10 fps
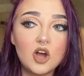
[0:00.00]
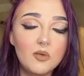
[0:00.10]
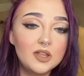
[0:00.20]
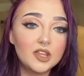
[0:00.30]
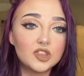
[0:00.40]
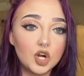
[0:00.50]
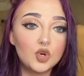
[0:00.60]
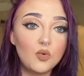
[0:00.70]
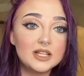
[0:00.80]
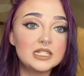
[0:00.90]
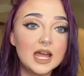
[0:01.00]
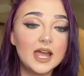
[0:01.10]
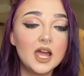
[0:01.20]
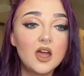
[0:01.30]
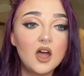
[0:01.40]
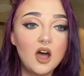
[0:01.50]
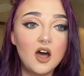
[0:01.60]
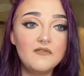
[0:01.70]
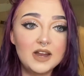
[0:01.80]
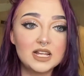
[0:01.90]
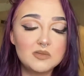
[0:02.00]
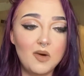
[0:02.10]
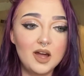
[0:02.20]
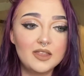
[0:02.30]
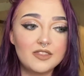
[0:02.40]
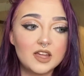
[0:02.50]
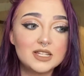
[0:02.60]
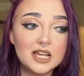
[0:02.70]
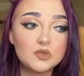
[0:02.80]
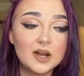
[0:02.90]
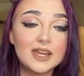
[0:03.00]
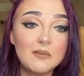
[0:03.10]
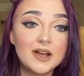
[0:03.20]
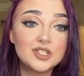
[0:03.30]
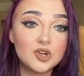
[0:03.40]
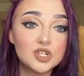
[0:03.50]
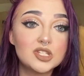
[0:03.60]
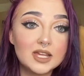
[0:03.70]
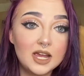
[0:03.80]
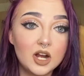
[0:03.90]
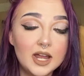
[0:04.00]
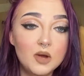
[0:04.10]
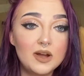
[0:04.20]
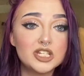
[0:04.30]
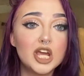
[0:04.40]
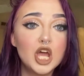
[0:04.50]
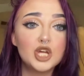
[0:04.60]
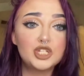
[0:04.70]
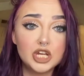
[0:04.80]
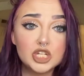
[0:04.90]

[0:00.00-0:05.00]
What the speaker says: Call me the third Wednesday of next month, because that's when I get my Social Security, which she